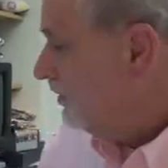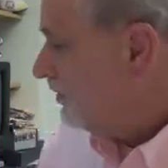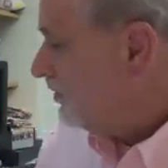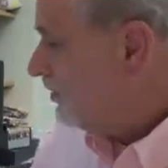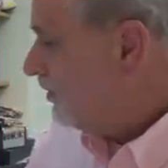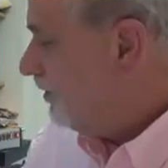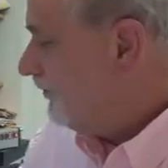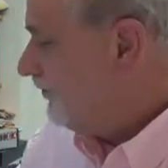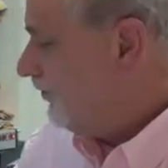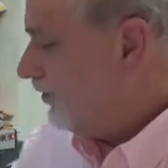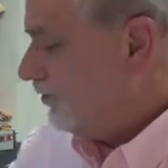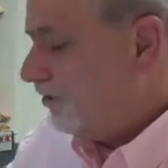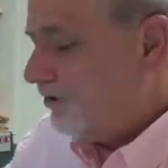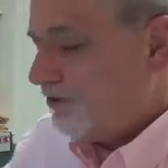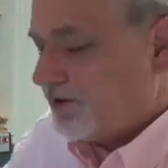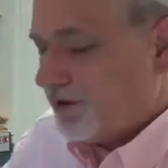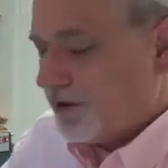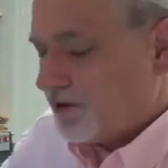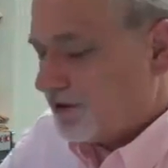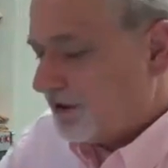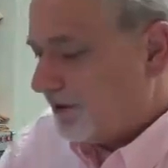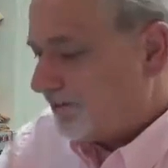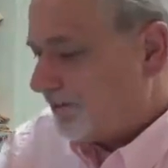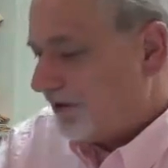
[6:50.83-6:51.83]
So if you're
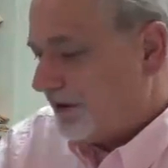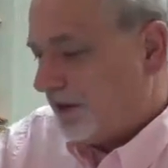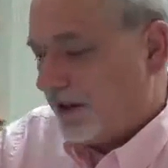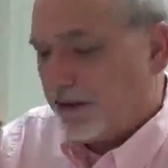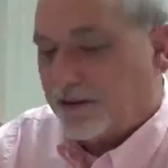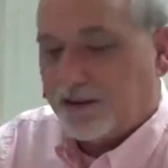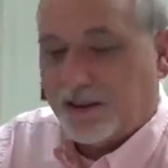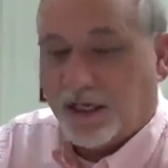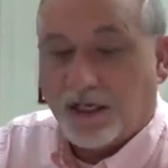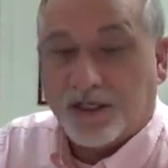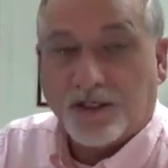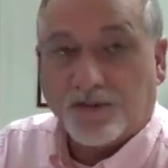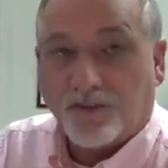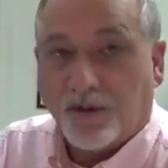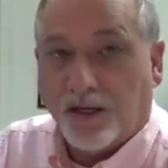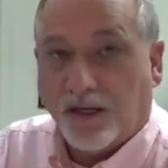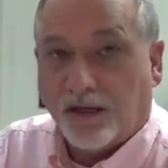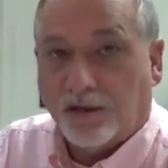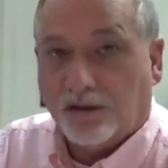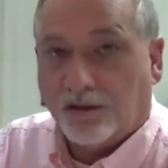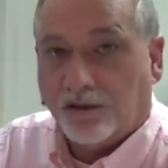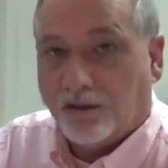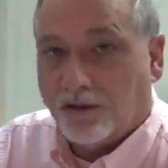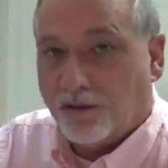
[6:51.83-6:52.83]
using something like Text
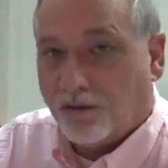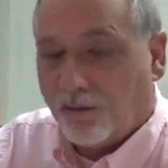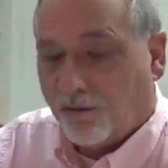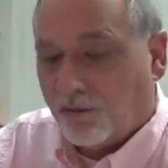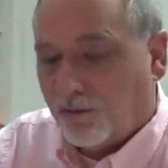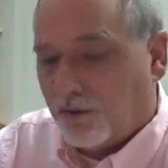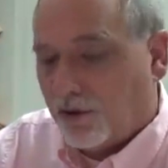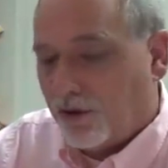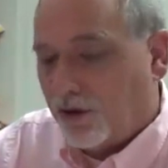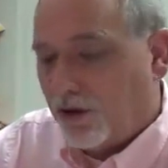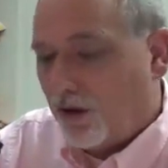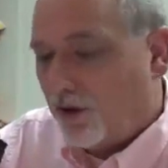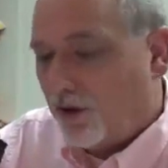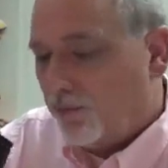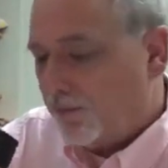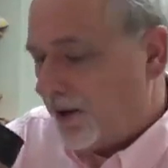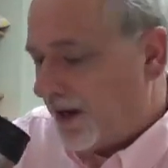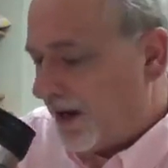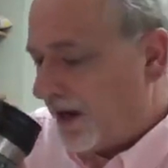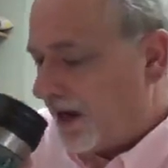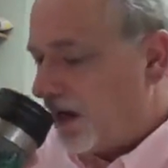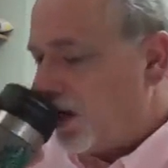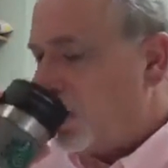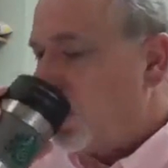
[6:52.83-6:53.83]
Wrangler or
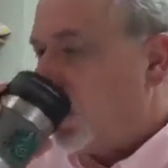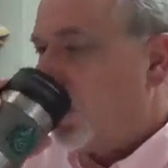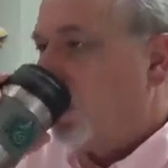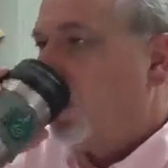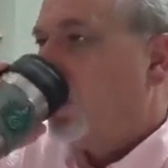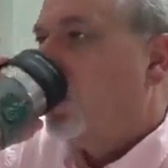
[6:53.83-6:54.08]
Notepad,